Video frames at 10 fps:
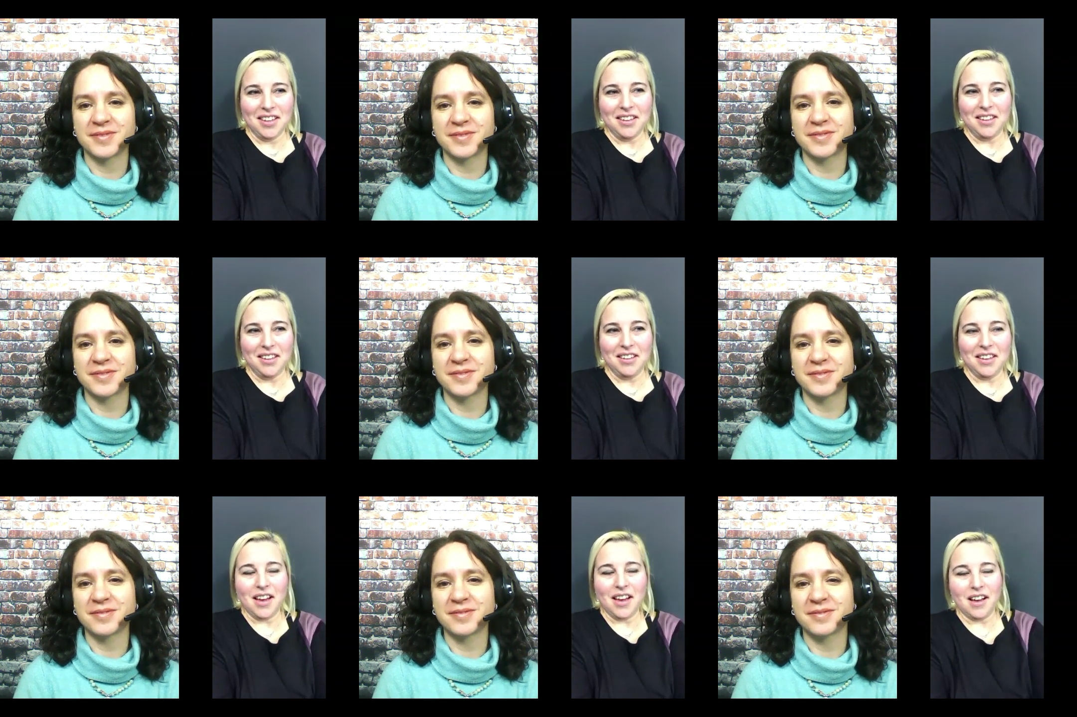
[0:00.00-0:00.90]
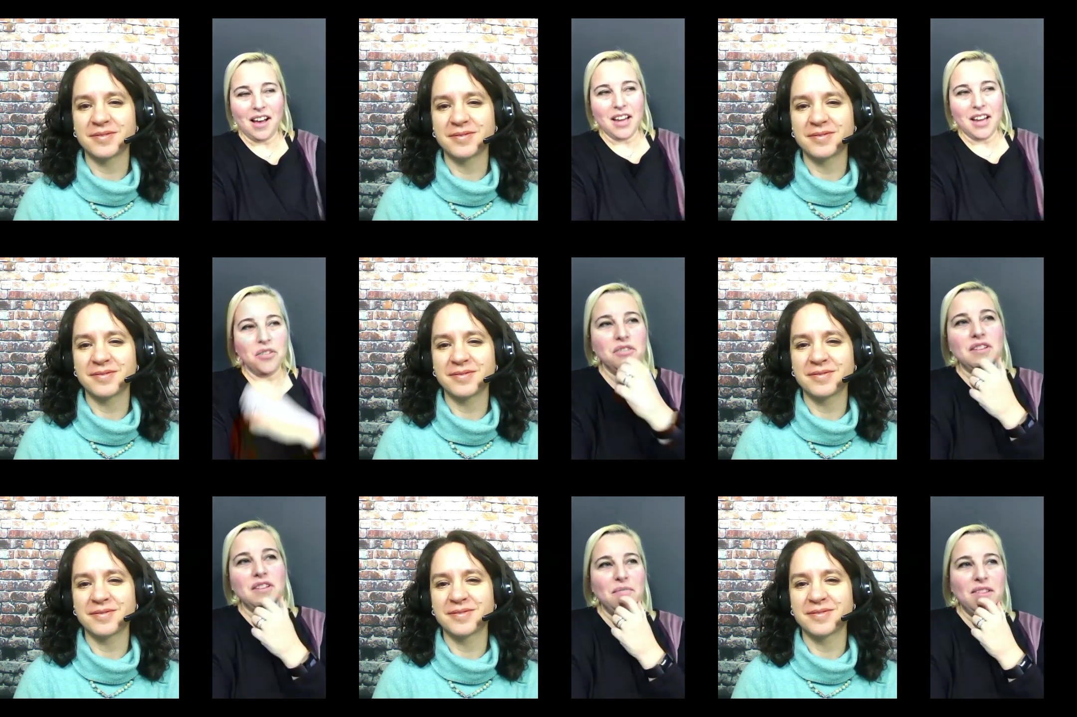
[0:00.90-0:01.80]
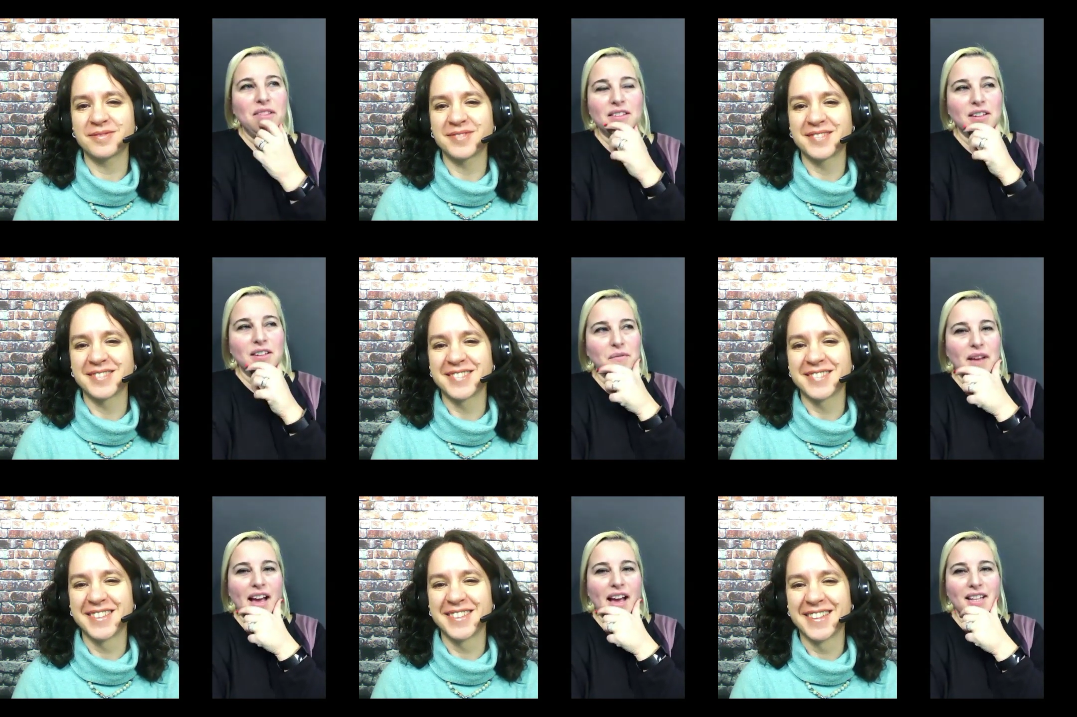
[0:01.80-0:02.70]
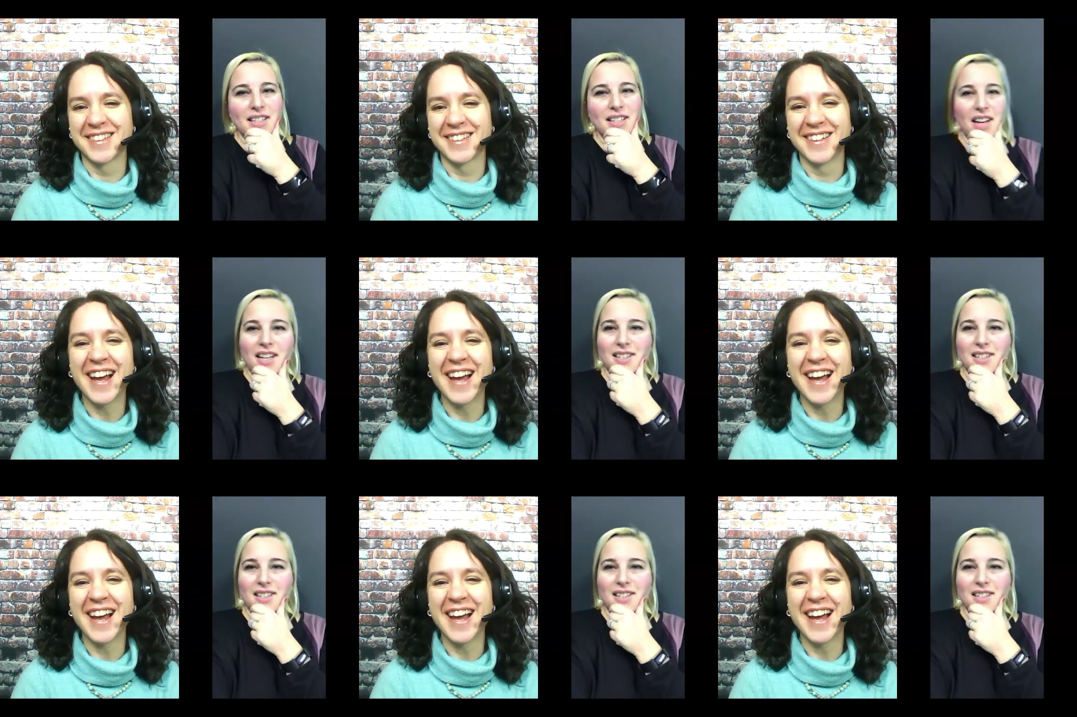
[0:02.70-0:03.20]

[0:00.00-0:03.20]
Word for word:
Speaker 1: Yeah, I know you gave me this in advance, and I just